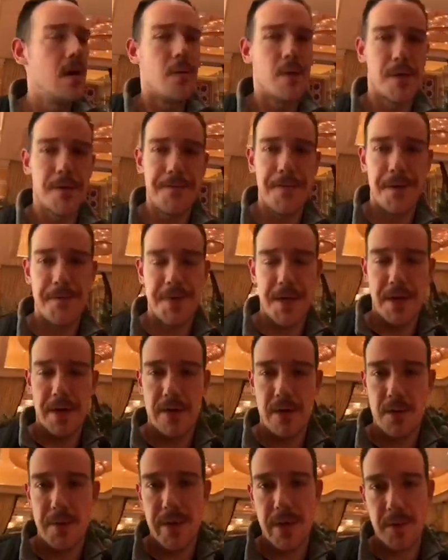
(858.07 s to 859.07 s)
With a
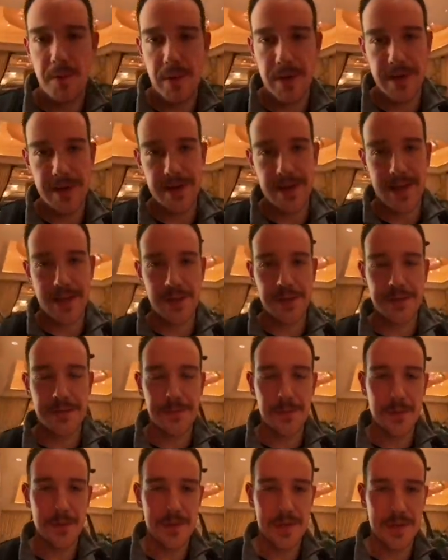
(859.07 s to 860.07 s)
1500 big blind, action
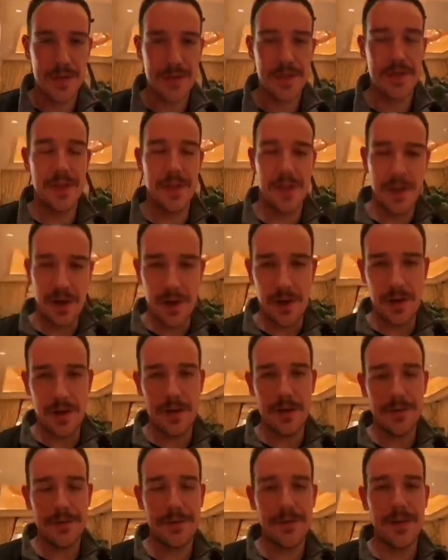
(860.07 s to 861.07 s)
folds to us in the
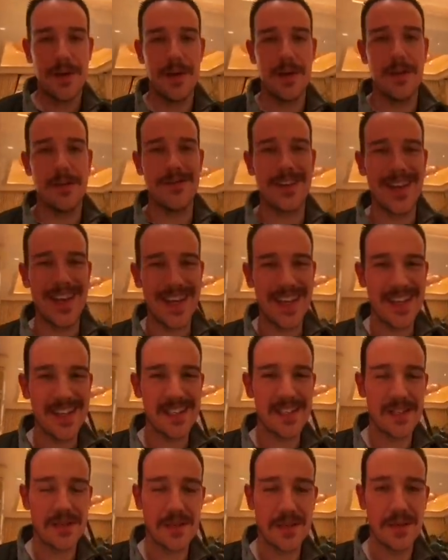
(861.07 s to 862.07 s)
cutoff. I have
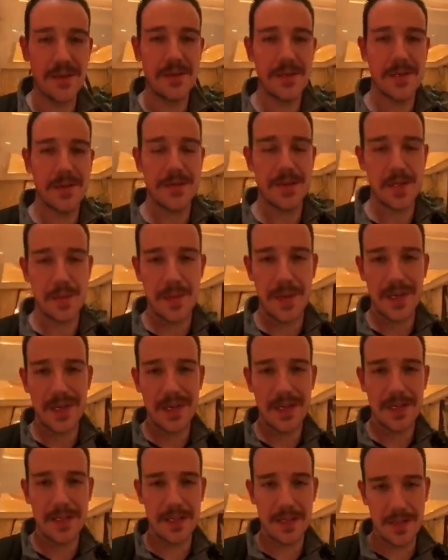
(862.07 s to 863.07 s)
ace, deuce of
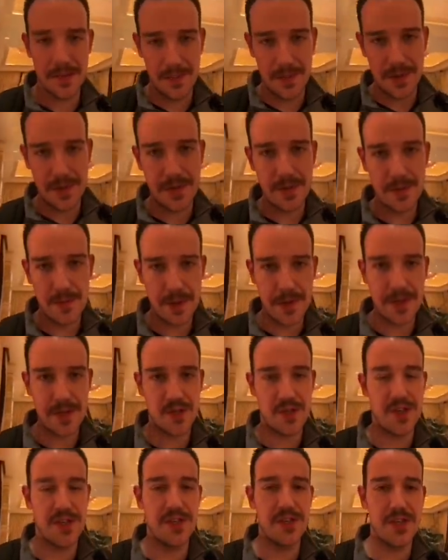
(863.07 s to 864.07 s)
spades, a little bit too
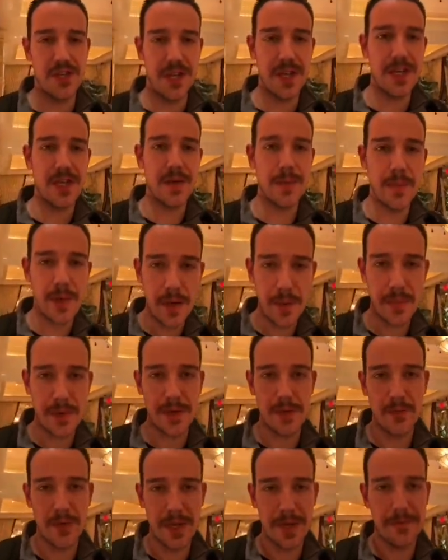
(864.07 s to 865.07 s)
much to jam,
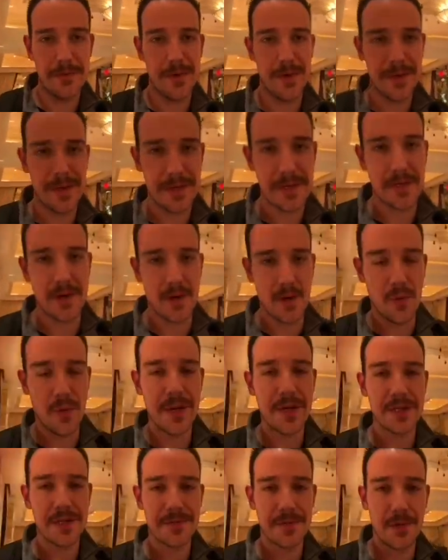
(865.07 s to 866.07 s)
but we can fit this in our
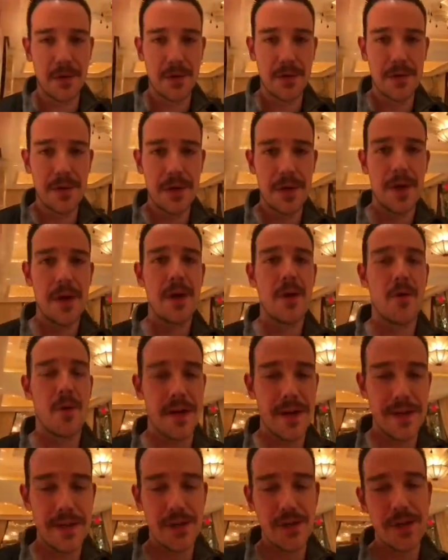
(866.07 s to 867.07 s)
raise fold
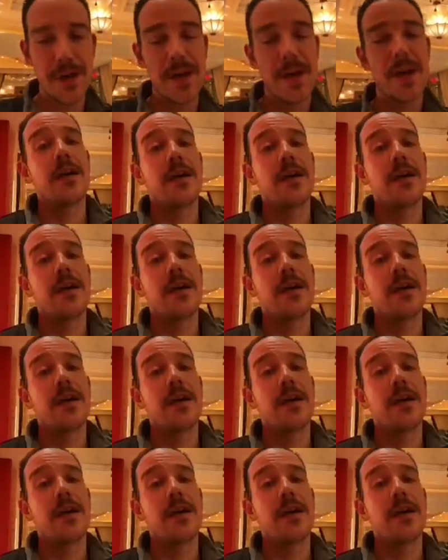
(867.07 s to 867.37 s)
range.